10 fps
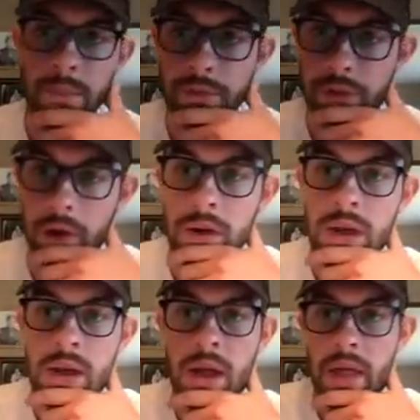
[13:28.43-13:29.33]
So
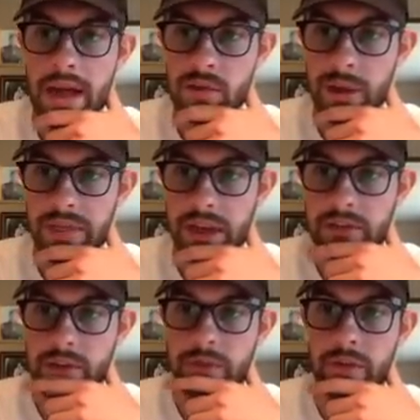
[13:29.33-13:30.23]
that is my thinking
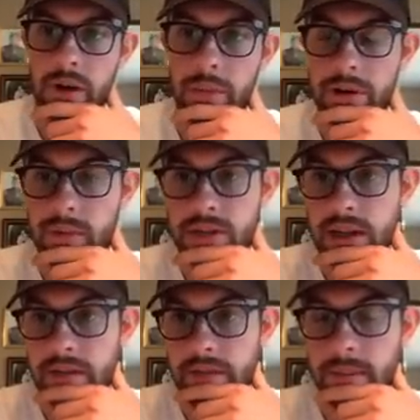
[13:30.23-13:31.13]
so far. I pretty much
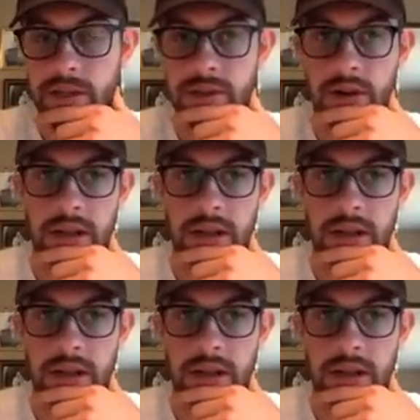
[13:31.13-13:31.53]
have not my starting